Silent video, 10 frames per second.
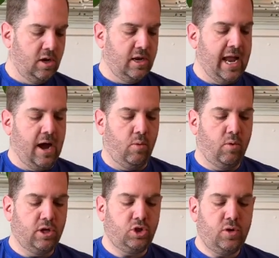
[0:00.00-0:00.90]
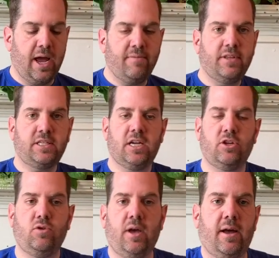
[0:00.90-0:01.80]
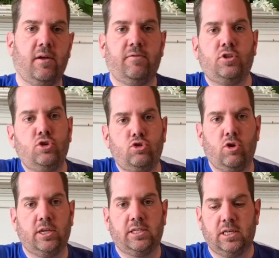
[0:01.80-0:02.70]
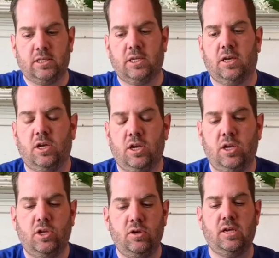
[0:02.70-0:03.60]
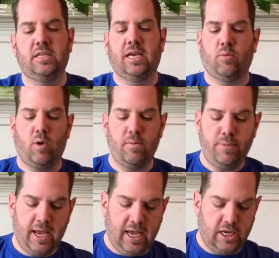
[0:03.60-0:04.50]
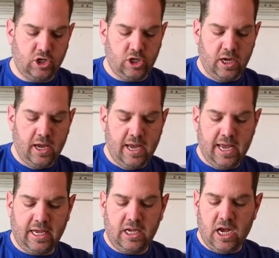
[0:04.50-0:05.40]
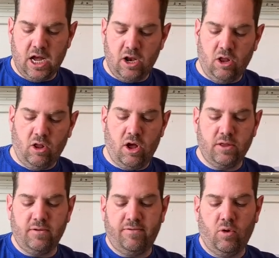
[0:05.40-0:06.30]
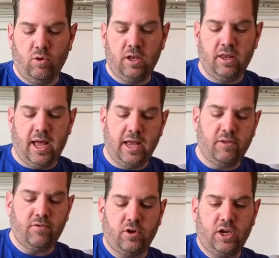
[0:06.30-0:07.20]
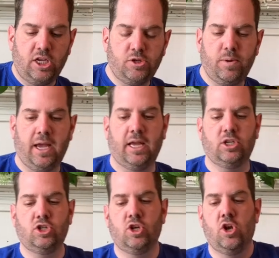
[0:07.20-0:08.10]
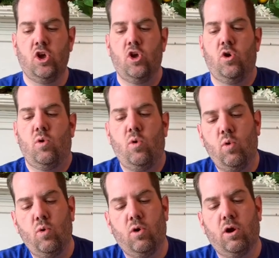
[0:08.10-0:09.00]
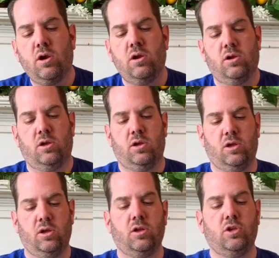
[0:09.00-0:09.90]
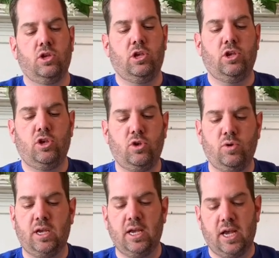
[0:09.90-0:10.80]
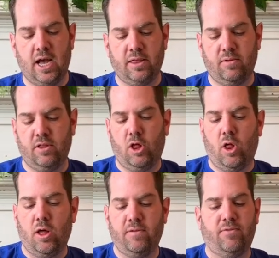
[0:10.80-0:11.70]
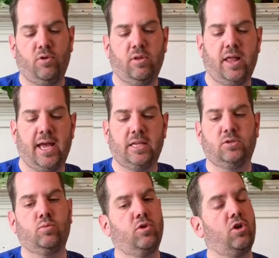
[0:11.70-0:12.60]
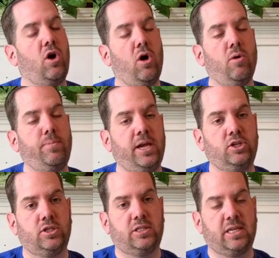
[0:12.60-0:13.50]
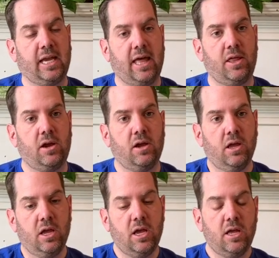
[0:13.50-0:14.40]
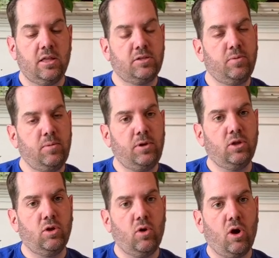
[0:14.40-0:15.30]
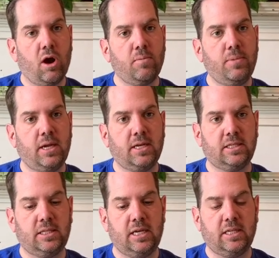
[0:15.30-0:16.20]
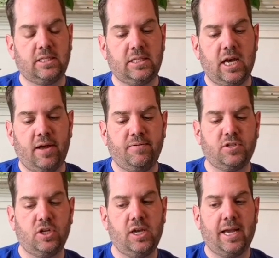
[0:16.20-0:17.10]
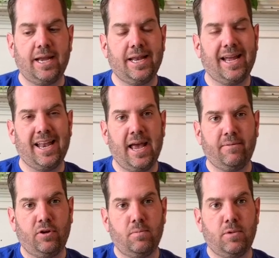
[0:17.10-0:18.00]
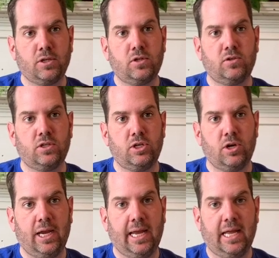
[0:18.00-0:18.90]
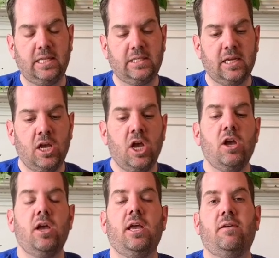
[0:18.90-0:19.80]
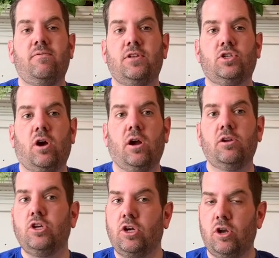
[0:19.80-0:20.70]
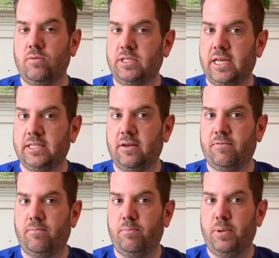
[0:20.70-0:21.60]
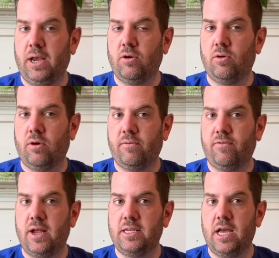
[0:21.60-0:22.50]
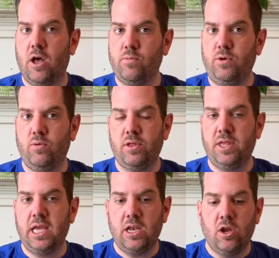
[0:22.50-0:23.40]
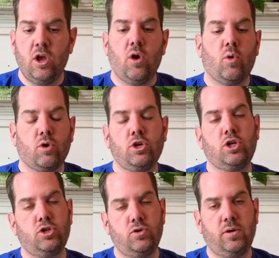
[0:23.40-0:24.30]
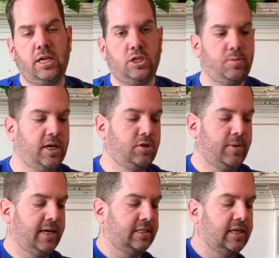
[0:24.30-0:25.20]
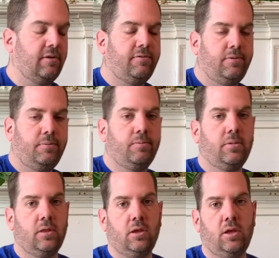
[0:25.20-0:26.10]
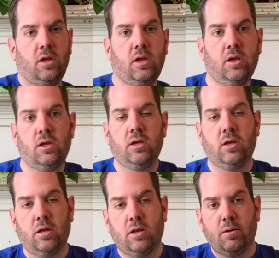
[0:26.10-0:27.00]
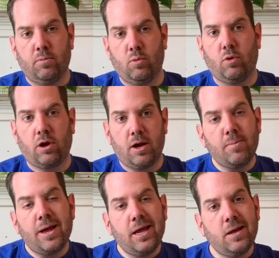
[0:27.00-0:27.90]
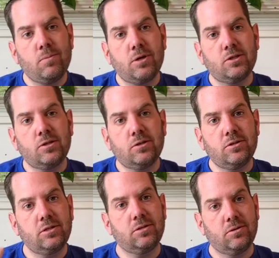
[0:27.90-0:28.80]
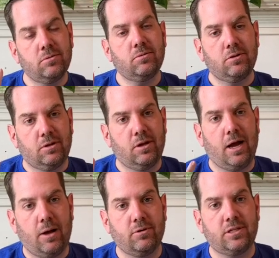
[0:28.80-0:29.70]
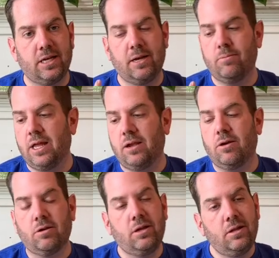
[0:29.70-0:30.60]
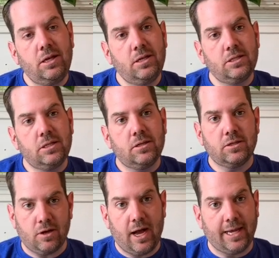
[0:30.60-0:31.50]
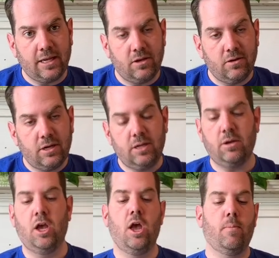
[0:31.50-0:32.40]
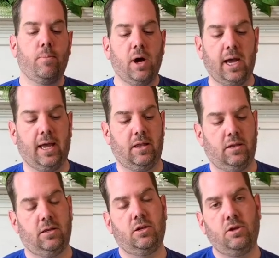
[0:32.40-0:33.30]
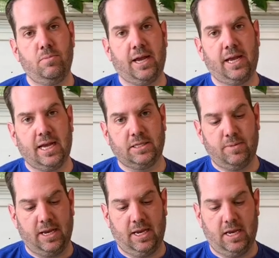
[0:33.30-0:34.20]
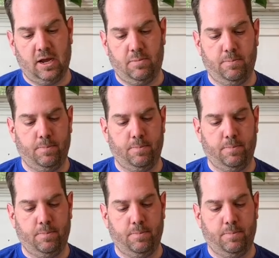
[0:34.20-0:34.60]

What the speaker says: Now, once you have this done, you have 2 choices. You can take one page and cut along the folded lines each page, or you can cut along the folded lines with all pages together. This may be a little hard because it's tough, so you kind of got to have good muscles in your hands. If it's hard, you can always ask a parent or a friend to help you with it, or you can do each page by itself. I've been working on my hand muscles. I would say I'm like Hercules, so I can do it. But you guys might need help.